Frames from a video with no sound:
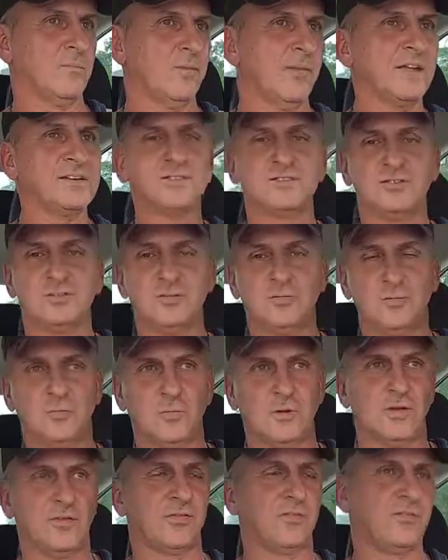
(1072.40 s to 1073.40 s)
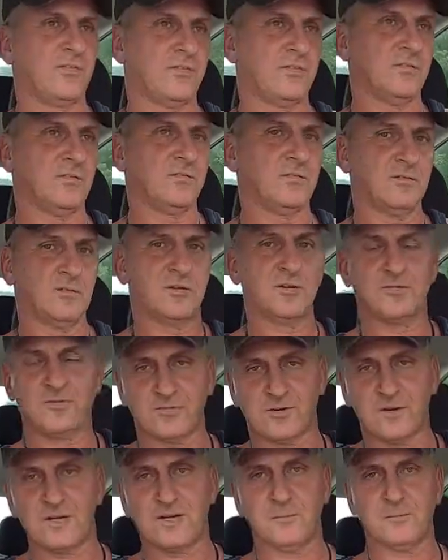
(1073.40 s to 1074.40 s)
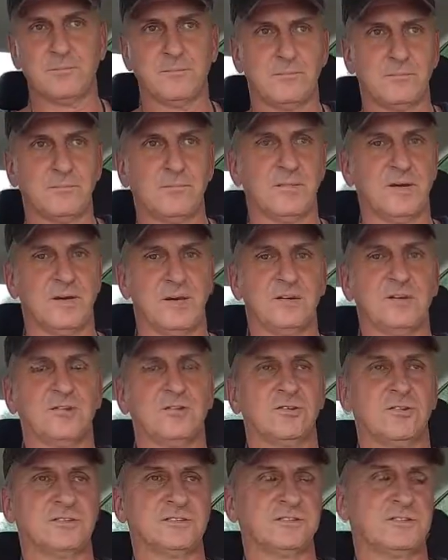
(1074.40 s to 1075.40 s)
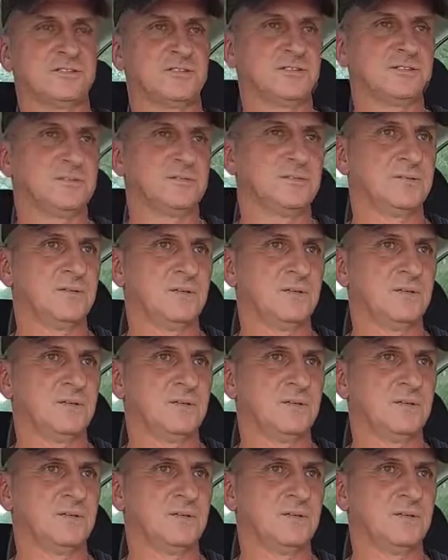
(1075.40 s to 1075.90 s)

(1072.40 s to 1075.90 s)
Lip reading: bless you with her freedom and increase.